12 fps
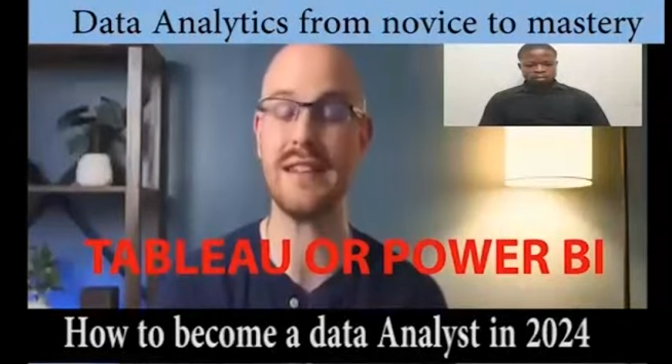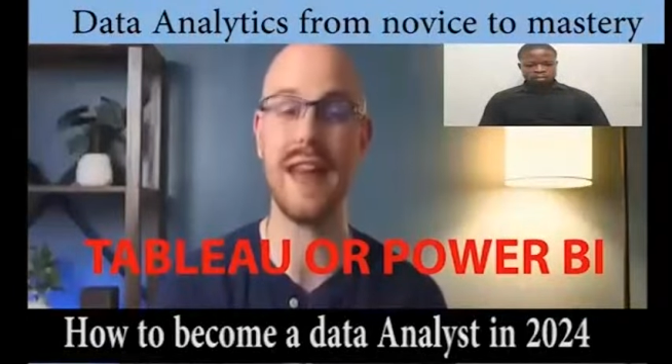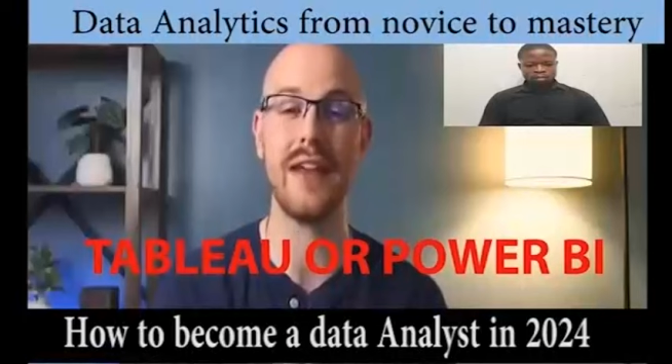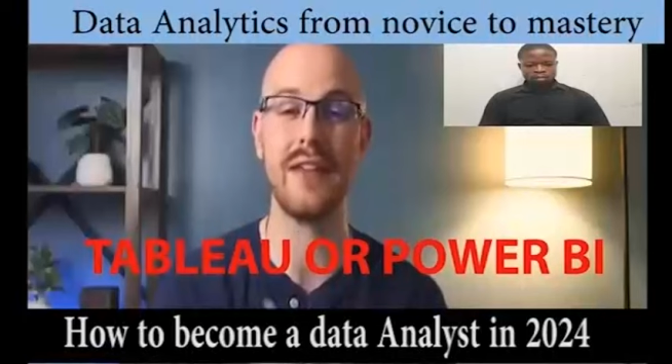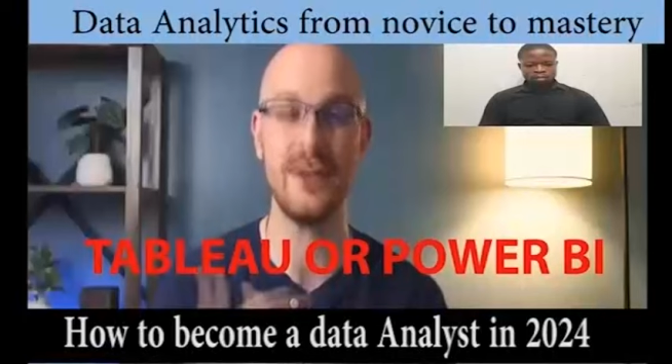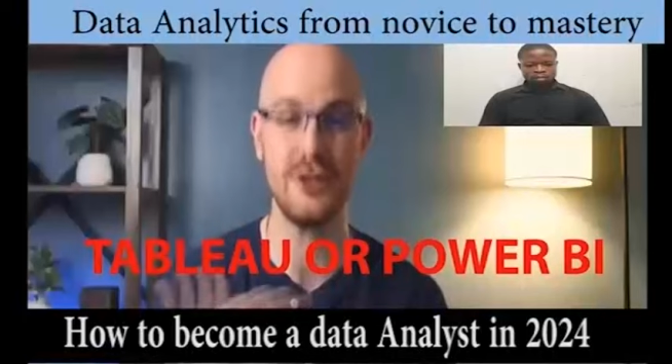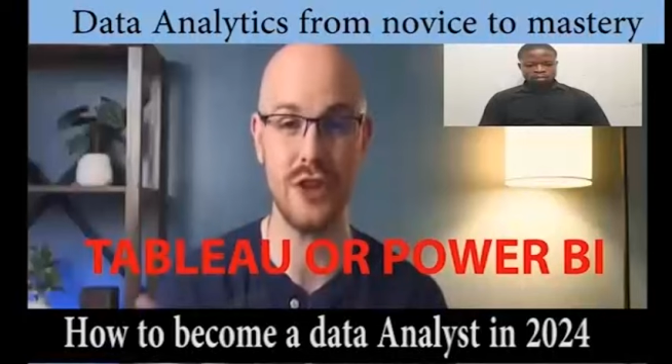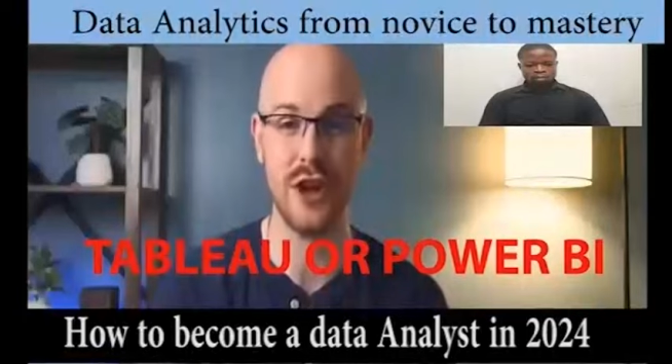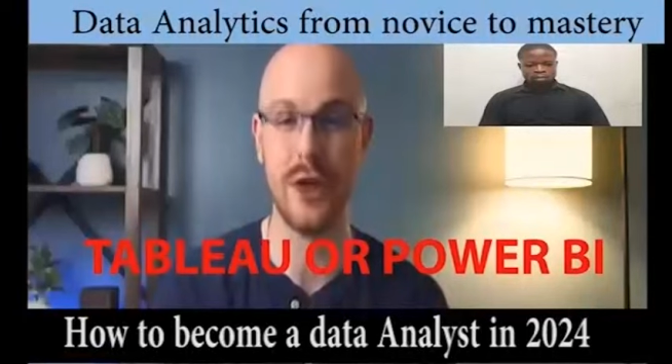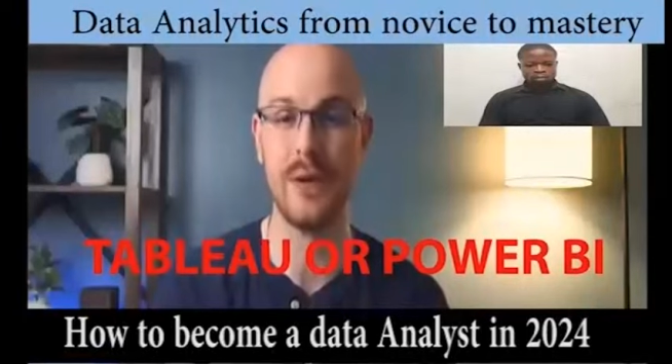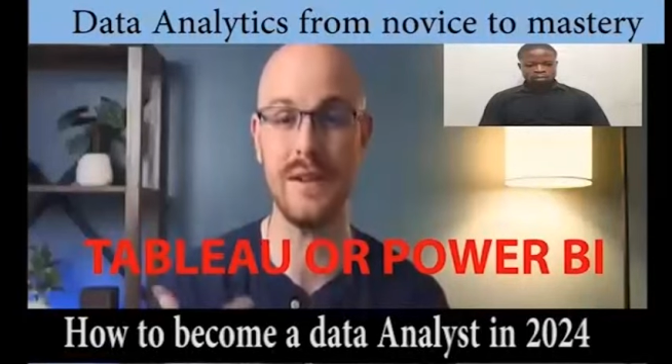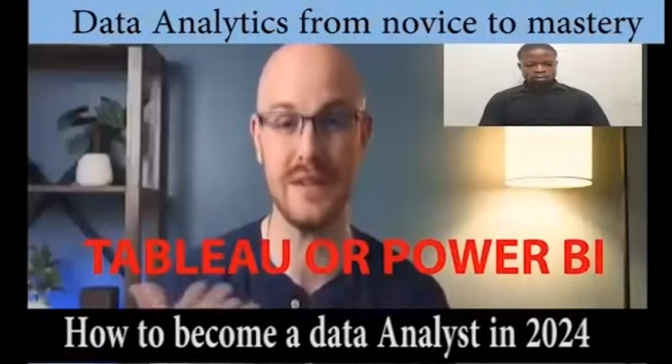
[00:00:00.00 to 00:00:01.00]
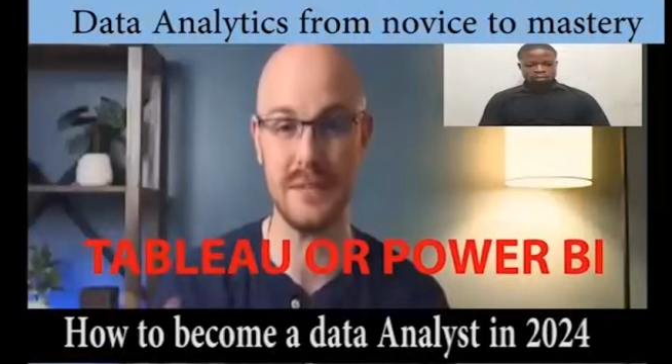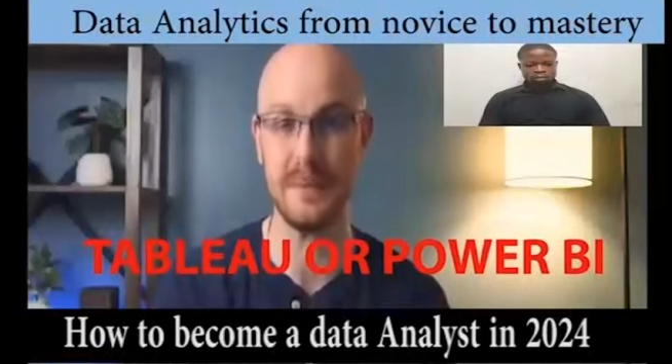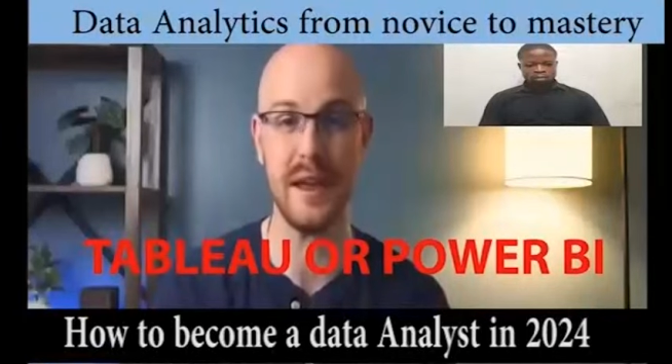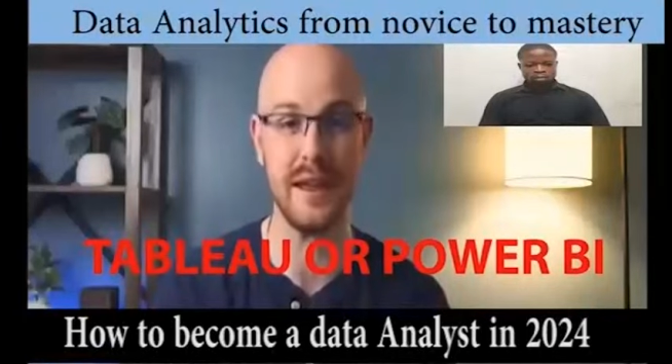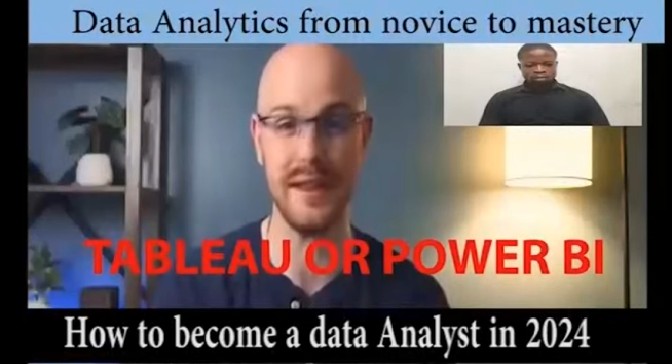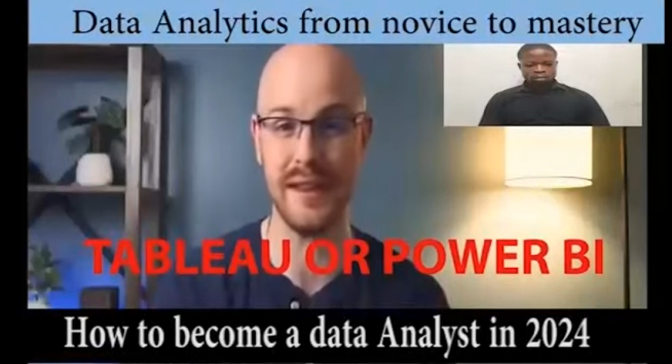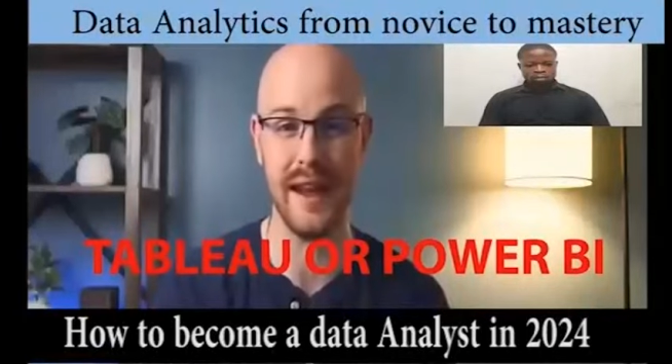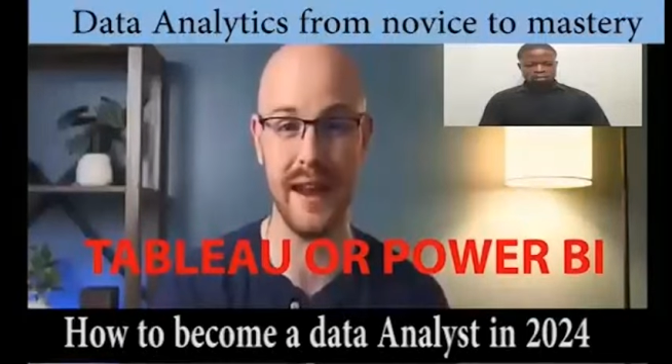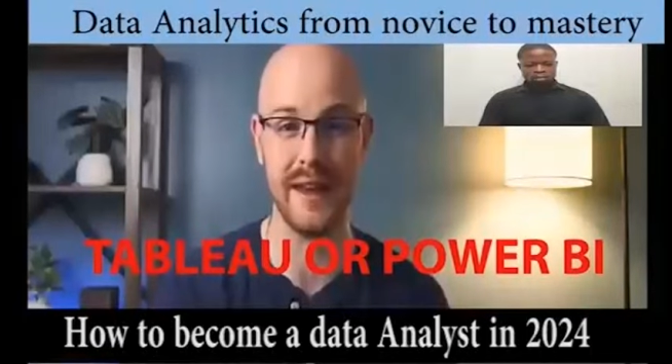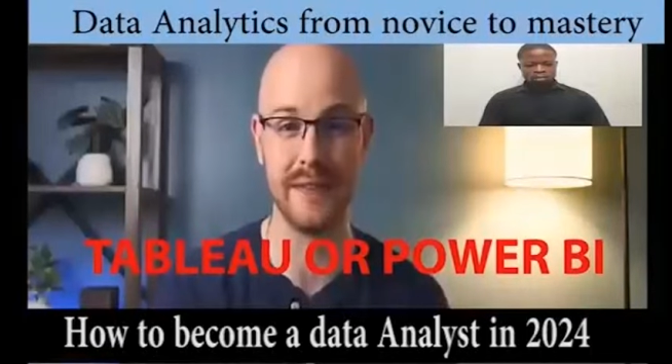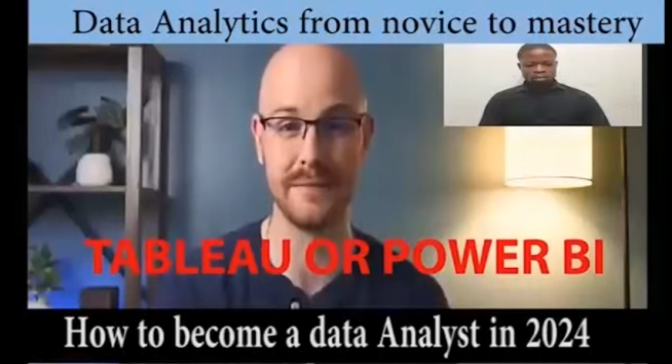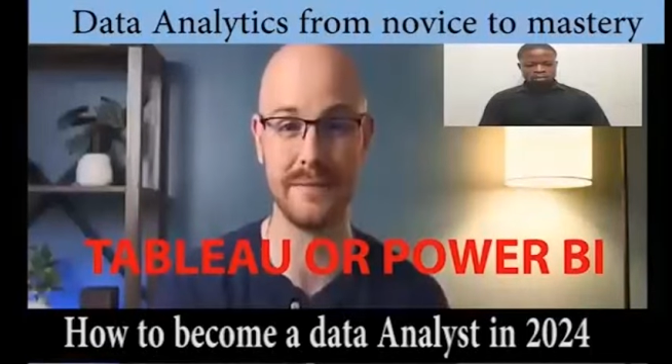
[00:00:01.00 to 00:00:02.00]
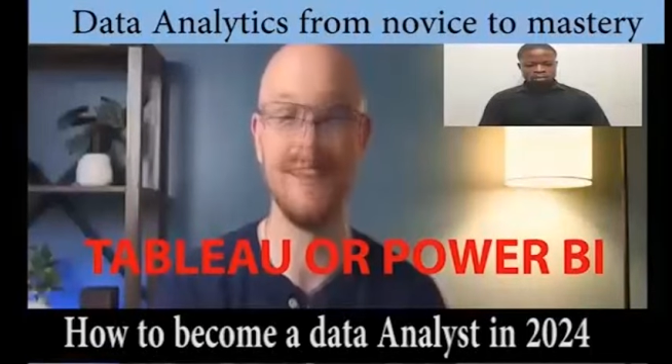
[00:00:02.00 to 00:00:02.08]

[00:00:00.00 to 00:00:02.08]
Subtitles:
and how they show and display the data.